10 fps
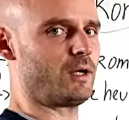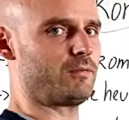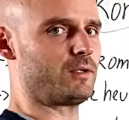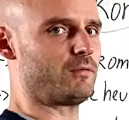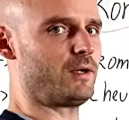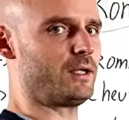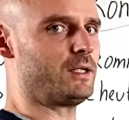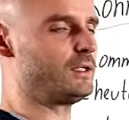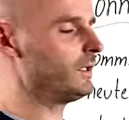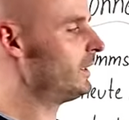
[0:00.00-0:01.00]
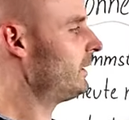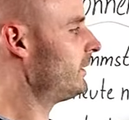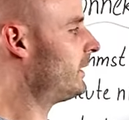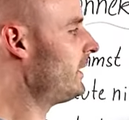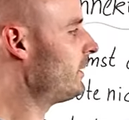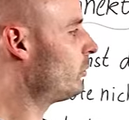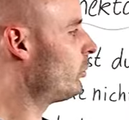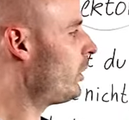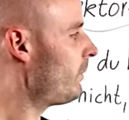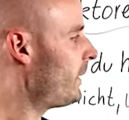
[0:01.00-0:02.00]
after weil, then the
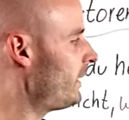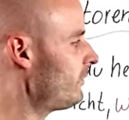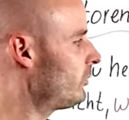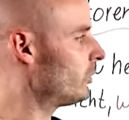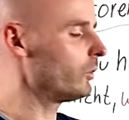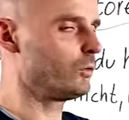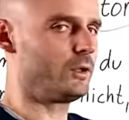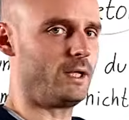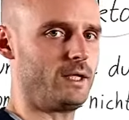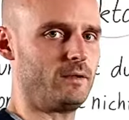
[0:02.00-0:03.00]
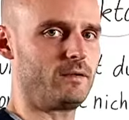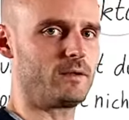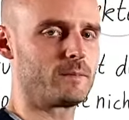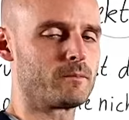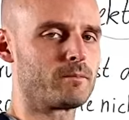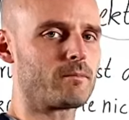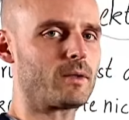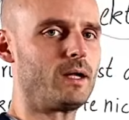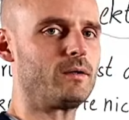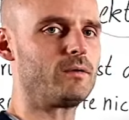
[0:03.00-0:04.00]
verb has to go to the end.
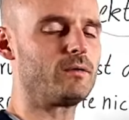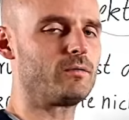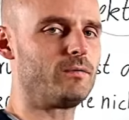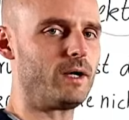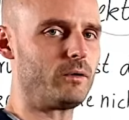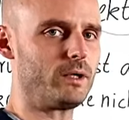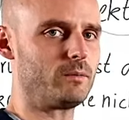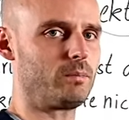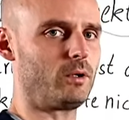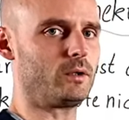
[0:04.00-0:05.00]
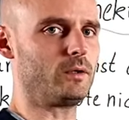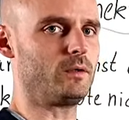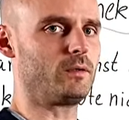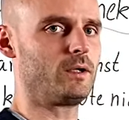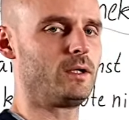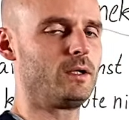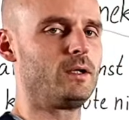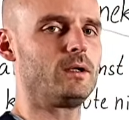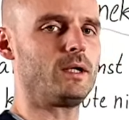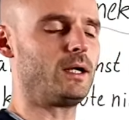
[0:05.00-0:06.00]
And this is very important.
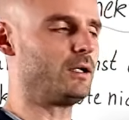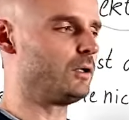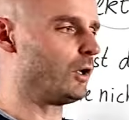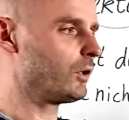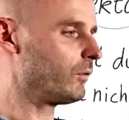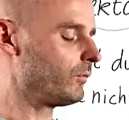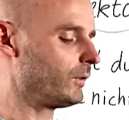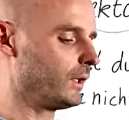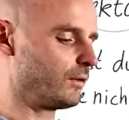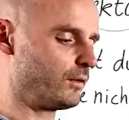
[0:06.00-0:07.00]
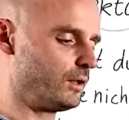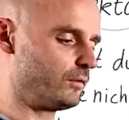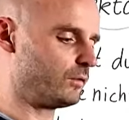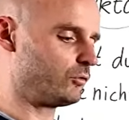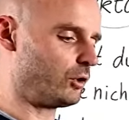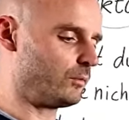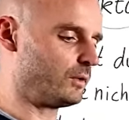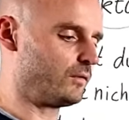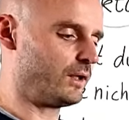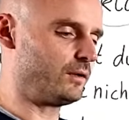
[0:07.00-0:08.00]
There are a lot of like things in
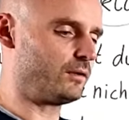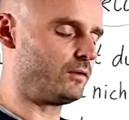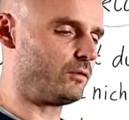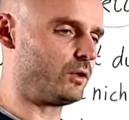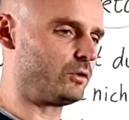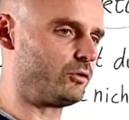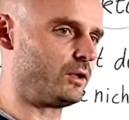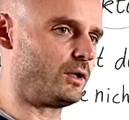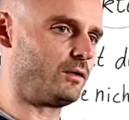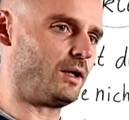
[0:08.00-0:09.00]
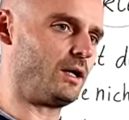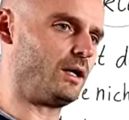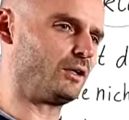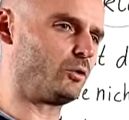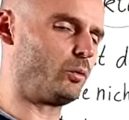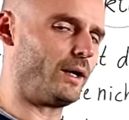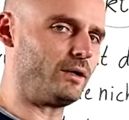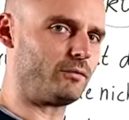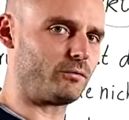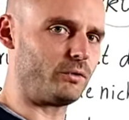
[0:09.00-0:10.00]
German sentence structure that are
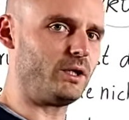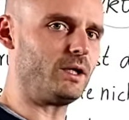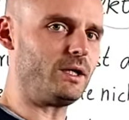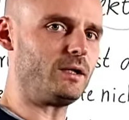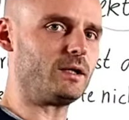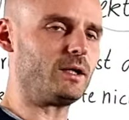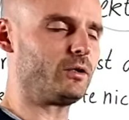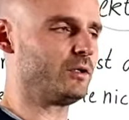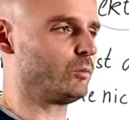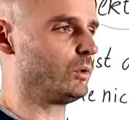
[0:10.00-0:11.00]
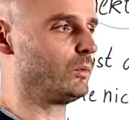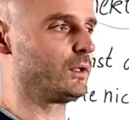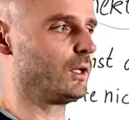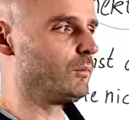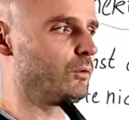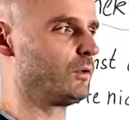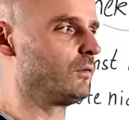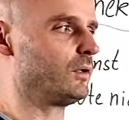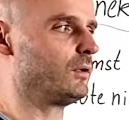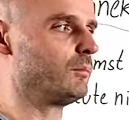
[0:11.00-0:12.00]
quite freely, yeah, we will come to
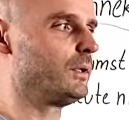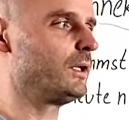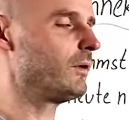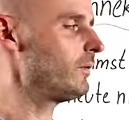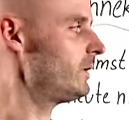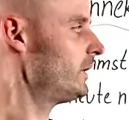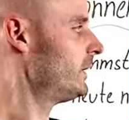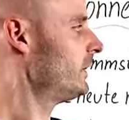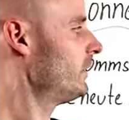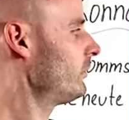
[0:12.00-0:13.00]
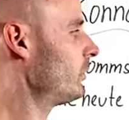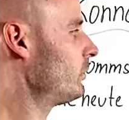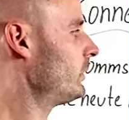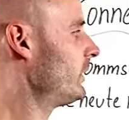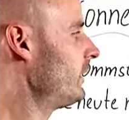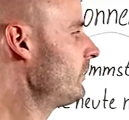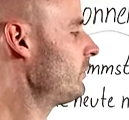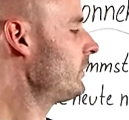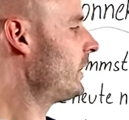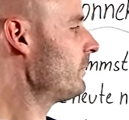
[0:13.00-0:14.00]
this in B level, so it will take
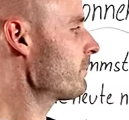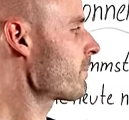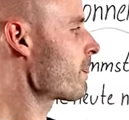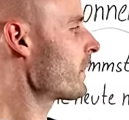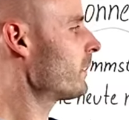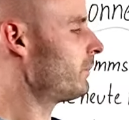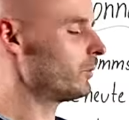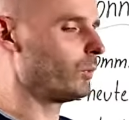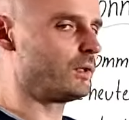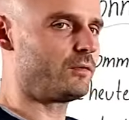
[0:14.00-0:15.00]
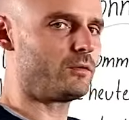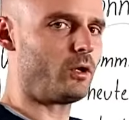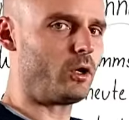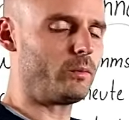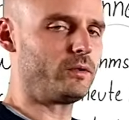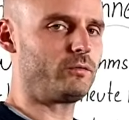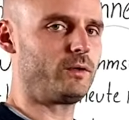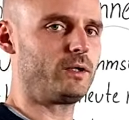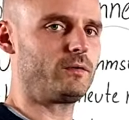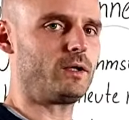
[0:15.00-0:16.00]
some time. But what is always
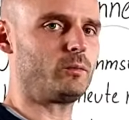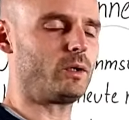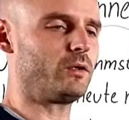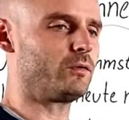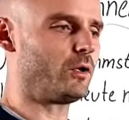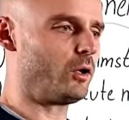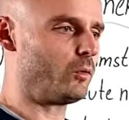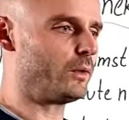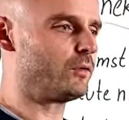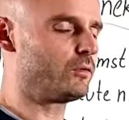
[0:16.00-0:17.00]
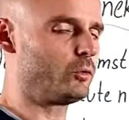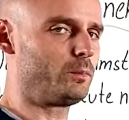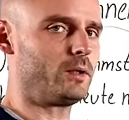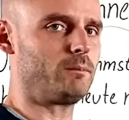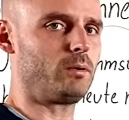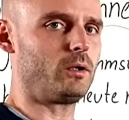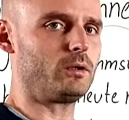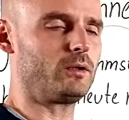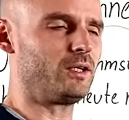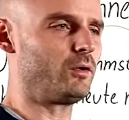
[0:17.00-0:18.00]
fixed and what is always super
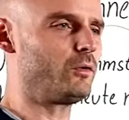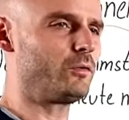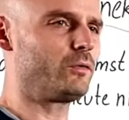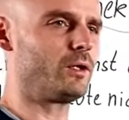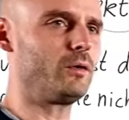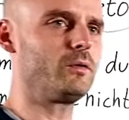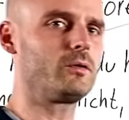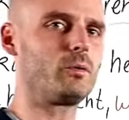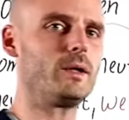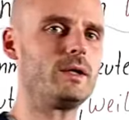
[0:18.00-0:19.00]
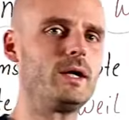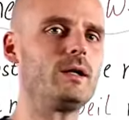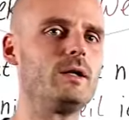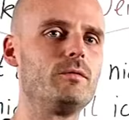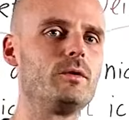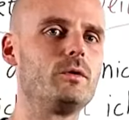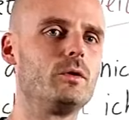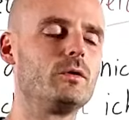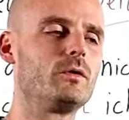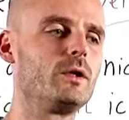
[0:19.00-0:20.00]
important and also sounds quite ugly if you
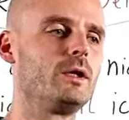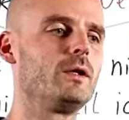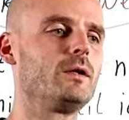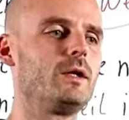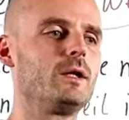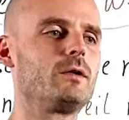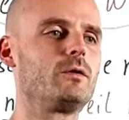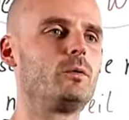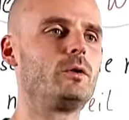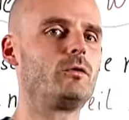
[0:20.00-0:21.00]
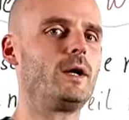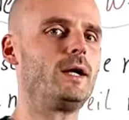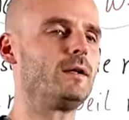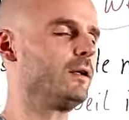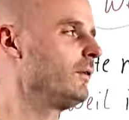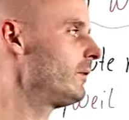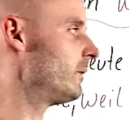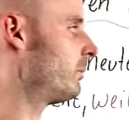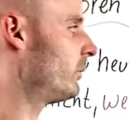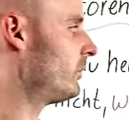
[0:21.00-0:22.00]
don't like do it right is
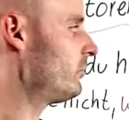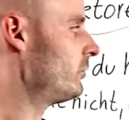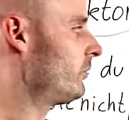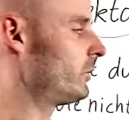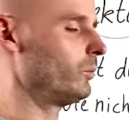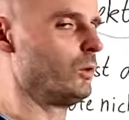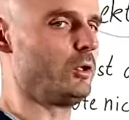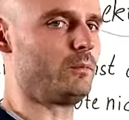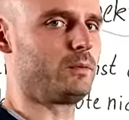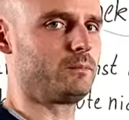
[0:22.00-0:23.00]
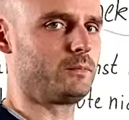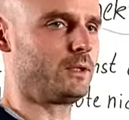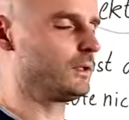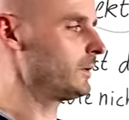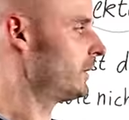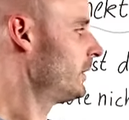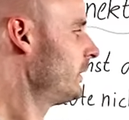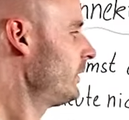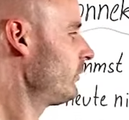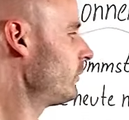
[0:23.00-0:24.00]
the position of the verb. Yeah?
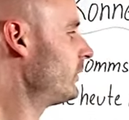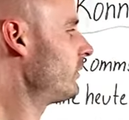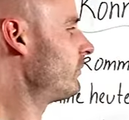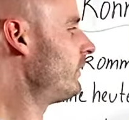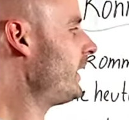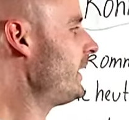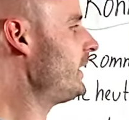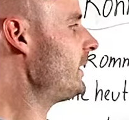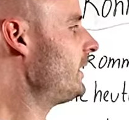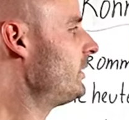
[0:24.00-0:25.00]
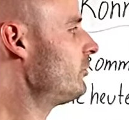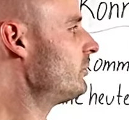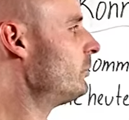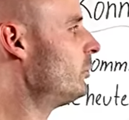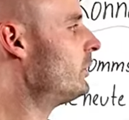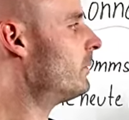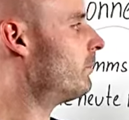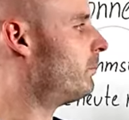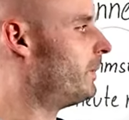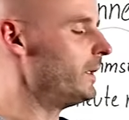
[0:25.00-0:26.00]
So it's weil ich müde
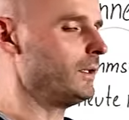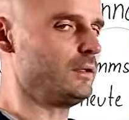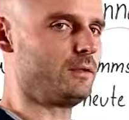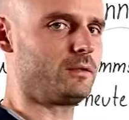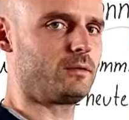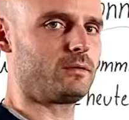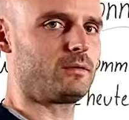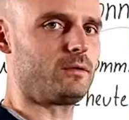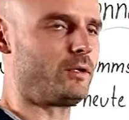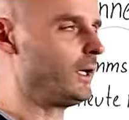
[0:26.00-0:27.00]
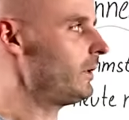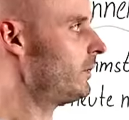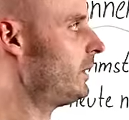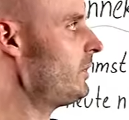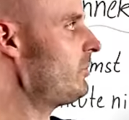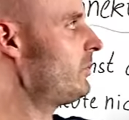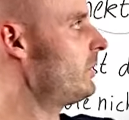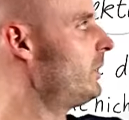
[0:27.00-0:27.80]
bin. Alright, nicht